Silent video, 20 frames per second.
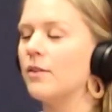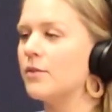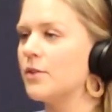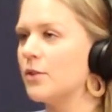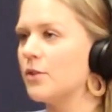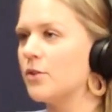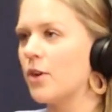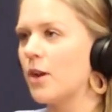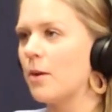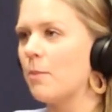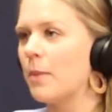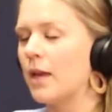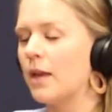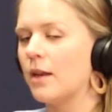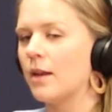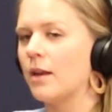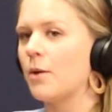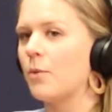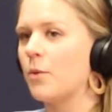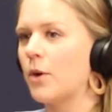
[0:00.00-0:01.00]
love to treat
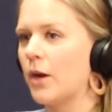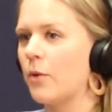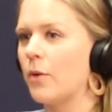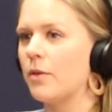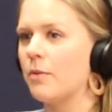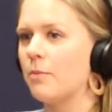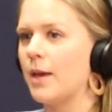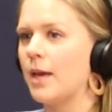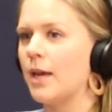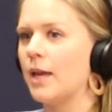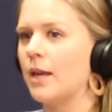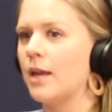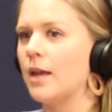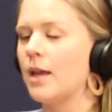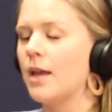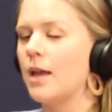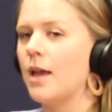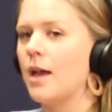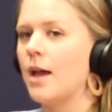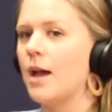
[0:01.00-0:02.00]
men and I work with men.
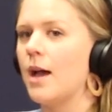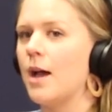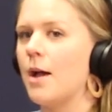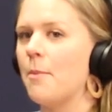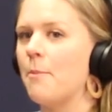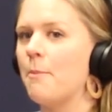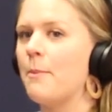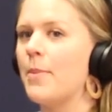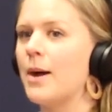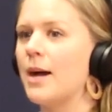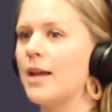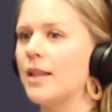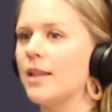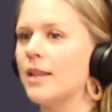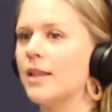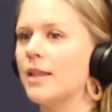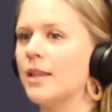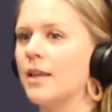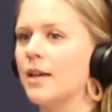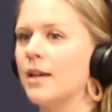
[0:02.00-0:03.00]
But
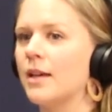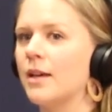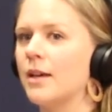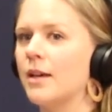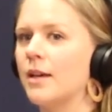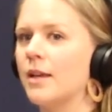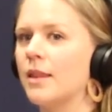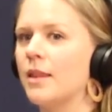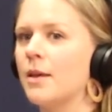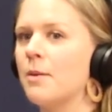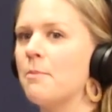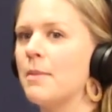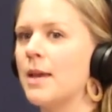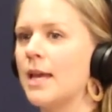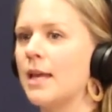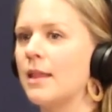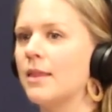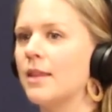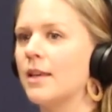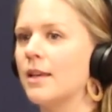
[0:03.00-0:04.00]
the
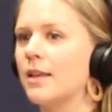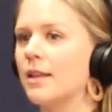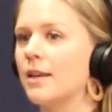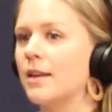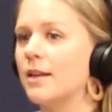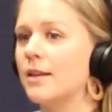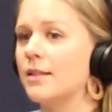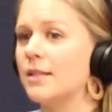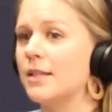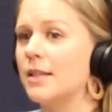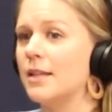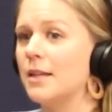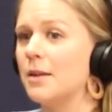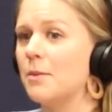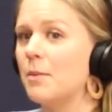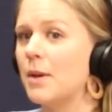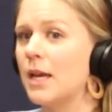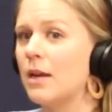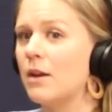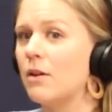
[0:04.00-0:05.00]
main thing that I see in
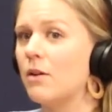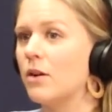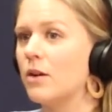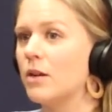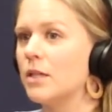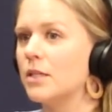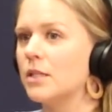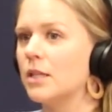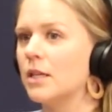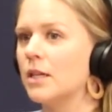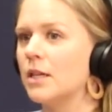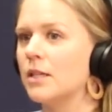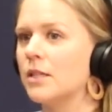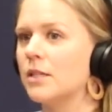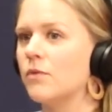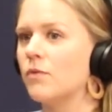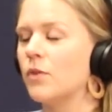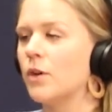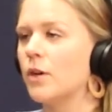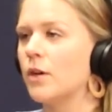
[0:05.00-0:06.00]
a man, honestly,
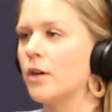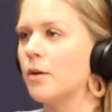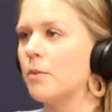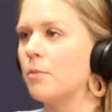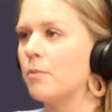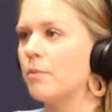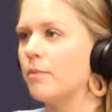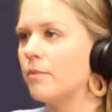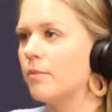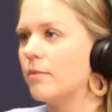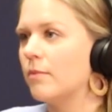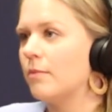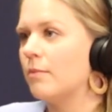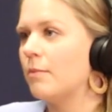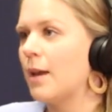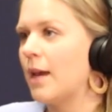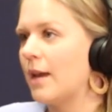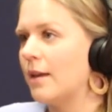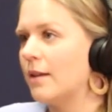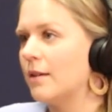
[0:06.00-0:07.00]
is for
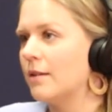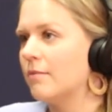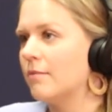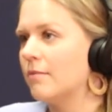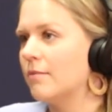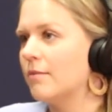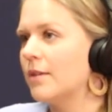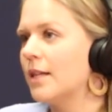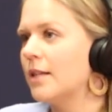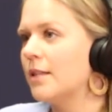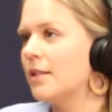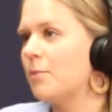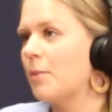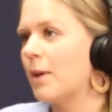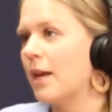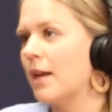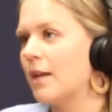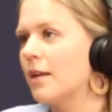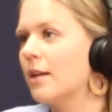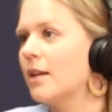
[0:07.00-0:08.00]
pain. It's
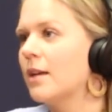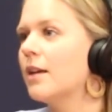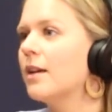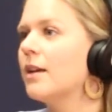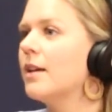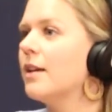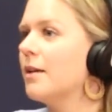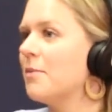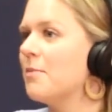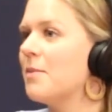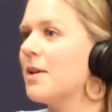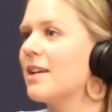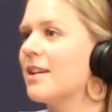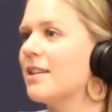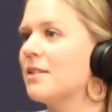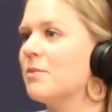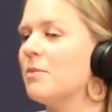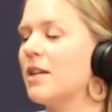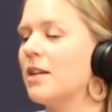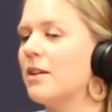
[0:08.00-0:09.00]
pain.
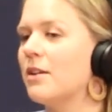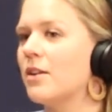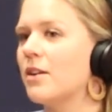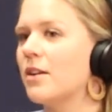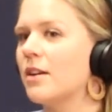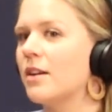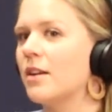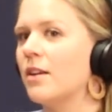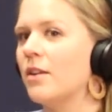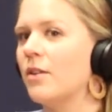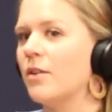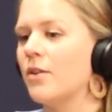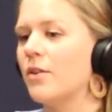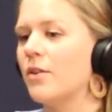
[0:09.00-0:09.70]
Because men are,